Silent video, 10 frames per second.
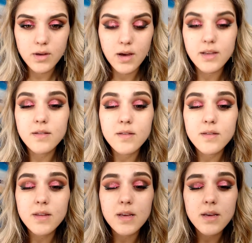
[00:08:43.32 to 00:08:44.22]
can kind of
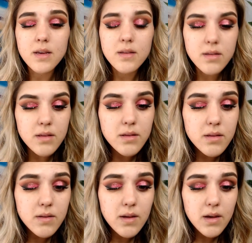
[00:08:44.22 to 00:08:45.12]
see
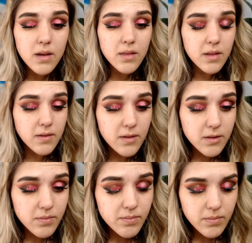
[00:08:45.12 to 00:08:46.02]
this,
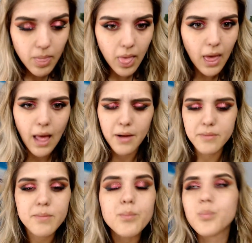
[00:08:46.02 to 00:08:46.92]
blah,
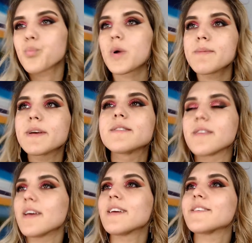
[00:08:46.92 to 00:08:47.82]
what am I
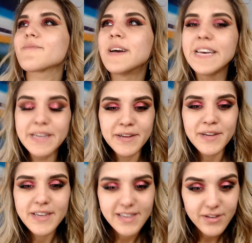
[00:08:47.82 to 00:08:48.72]
saying?
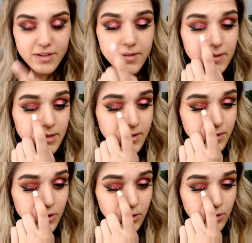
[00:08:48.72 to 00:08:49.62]
You can see this
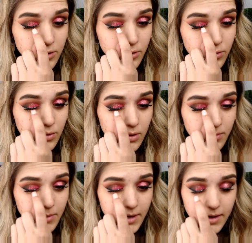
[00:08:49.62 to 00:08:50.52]
glue on
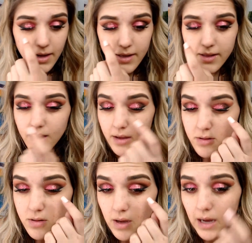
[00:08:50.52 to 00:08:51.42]
my
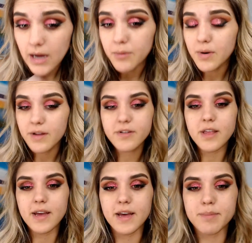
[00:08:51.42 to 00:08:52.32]
eyelash. Whenever
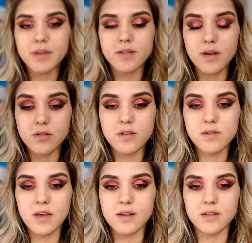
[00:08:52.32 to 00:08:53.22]
that happens, I'll just
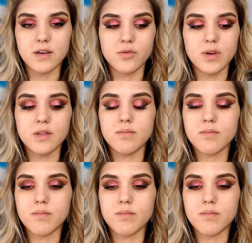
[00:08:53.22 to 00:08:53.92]
take a liquid